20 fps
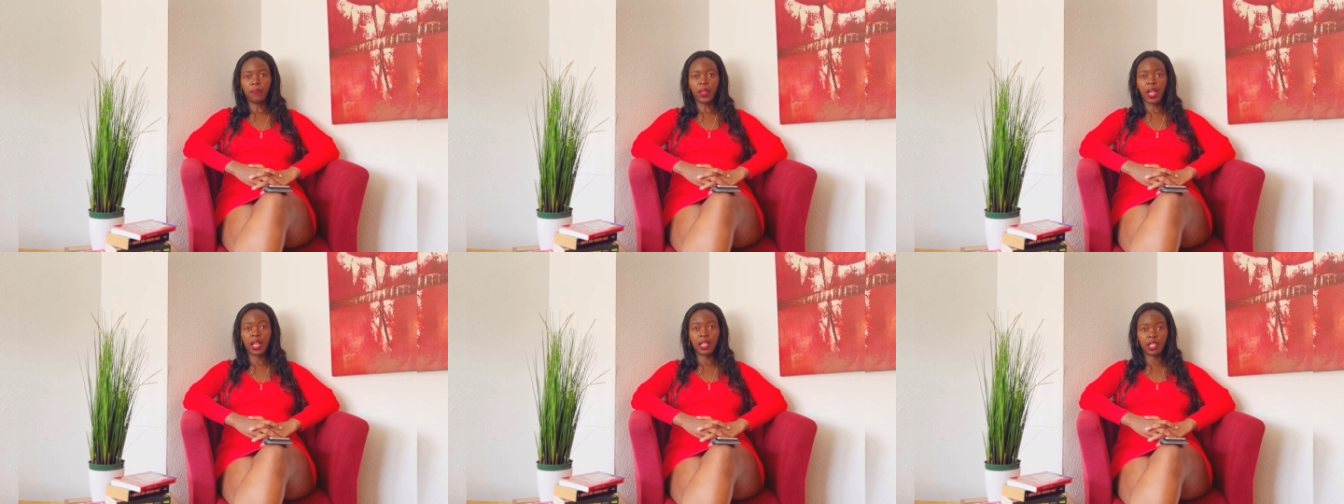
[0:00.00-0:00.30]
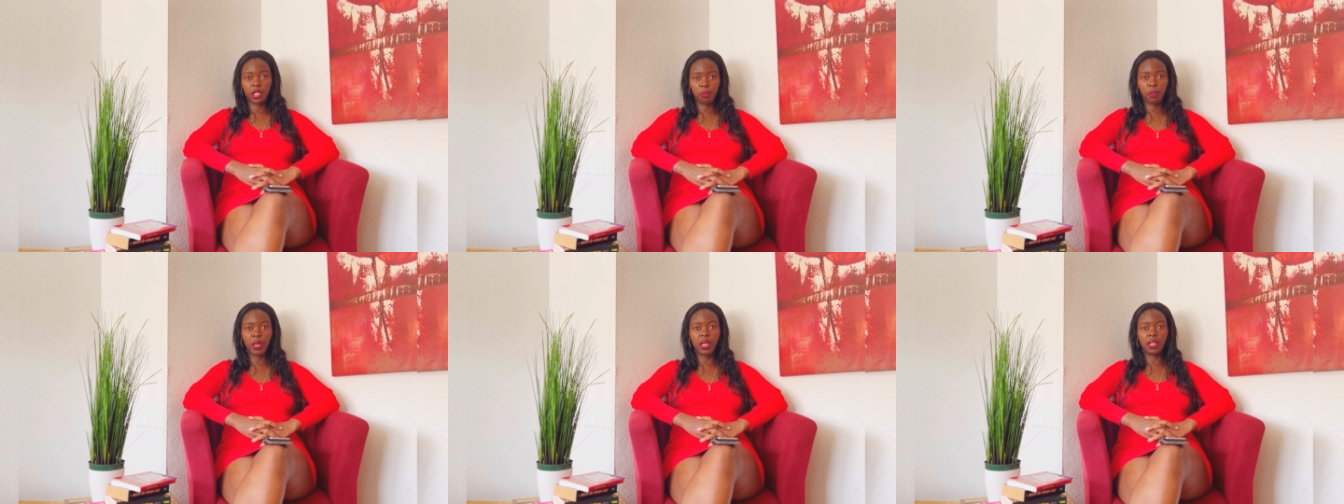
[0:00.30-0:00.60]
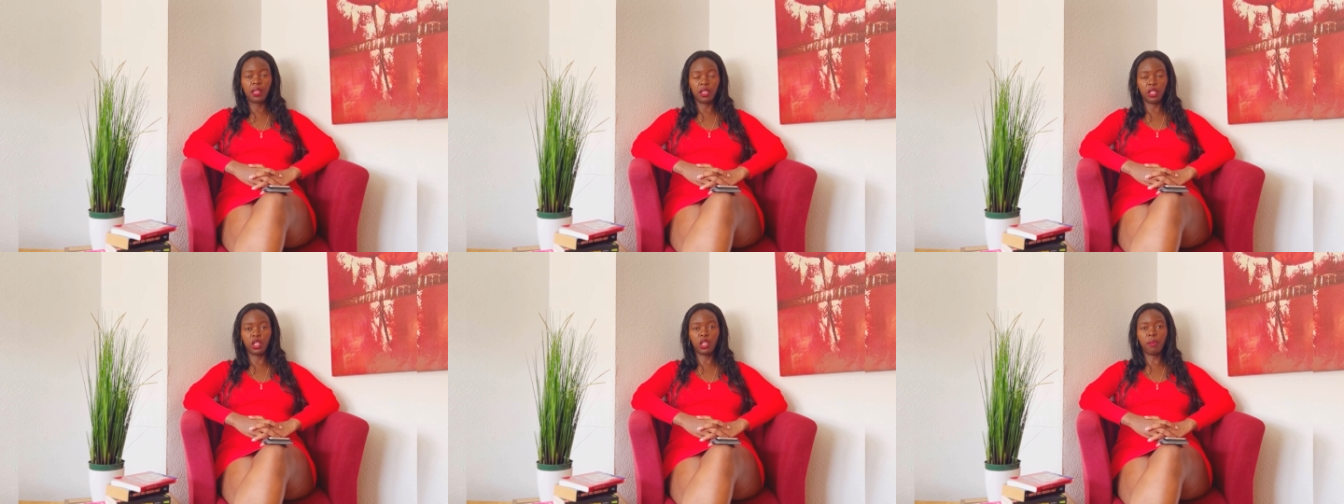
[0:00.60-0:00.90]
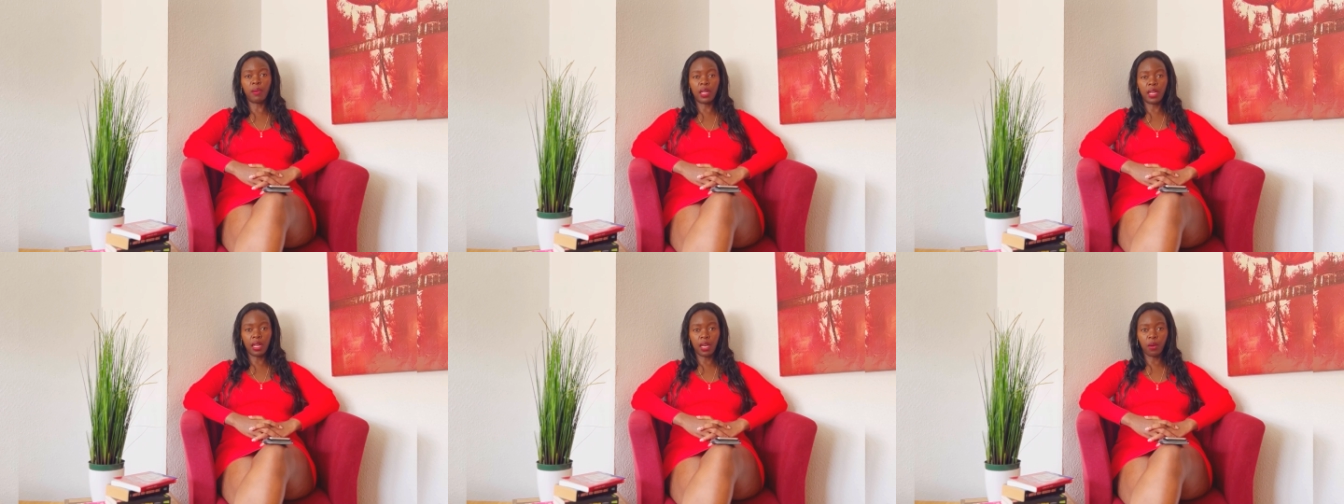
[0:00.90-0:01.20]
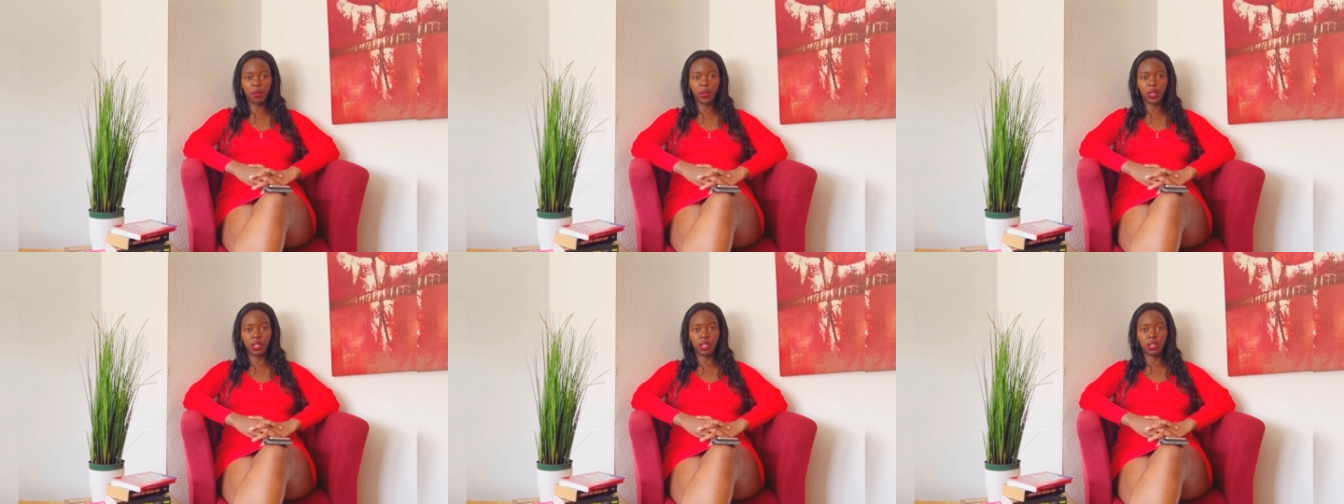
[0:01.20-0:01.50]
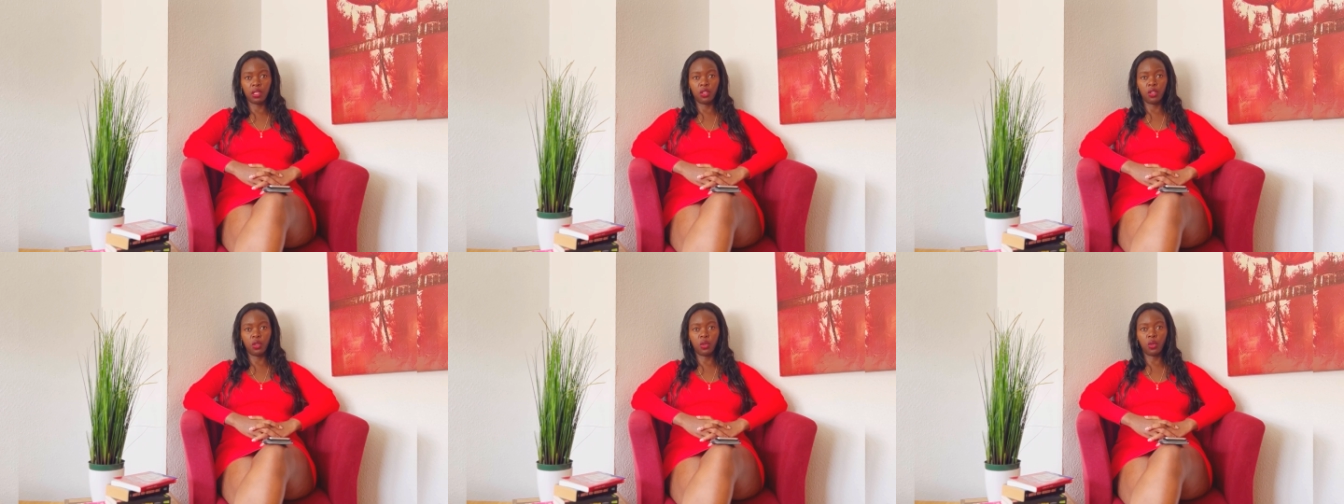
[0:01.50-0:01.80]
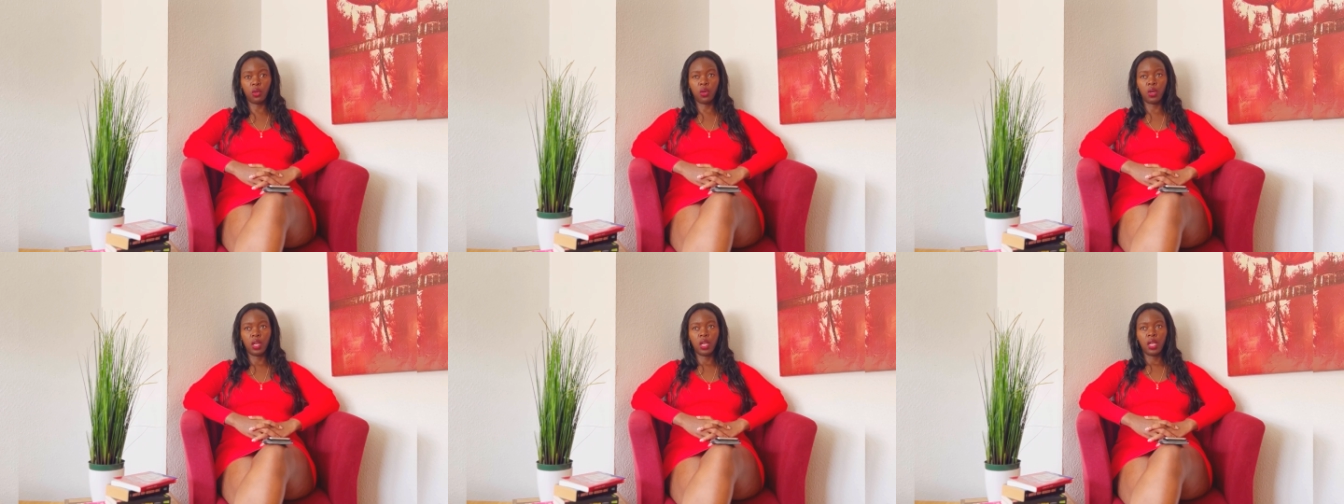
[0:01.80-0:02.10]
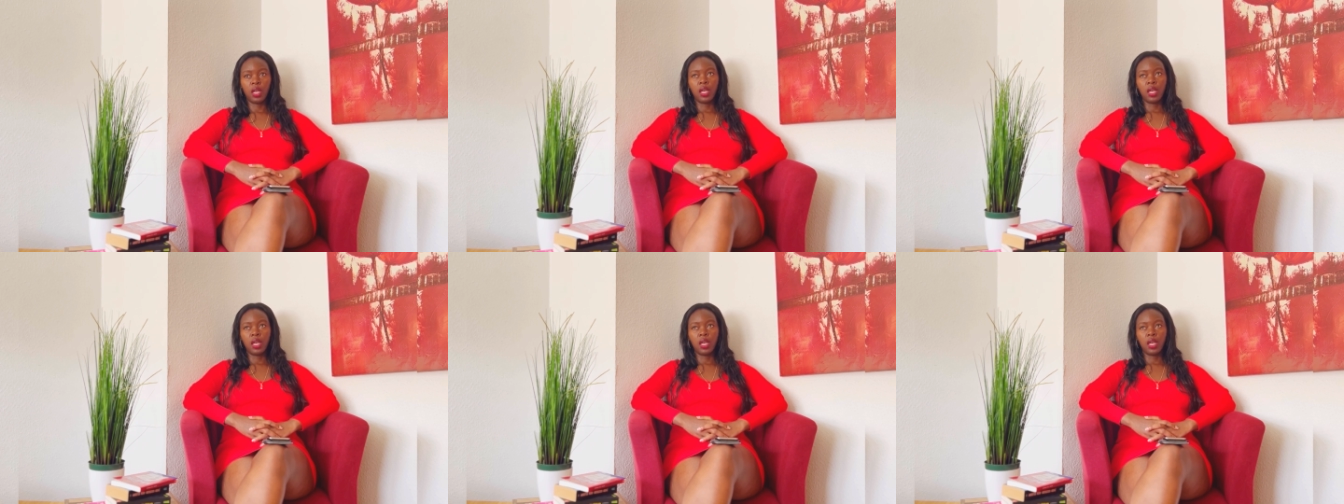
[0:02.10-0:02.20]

and speak the German language, you know.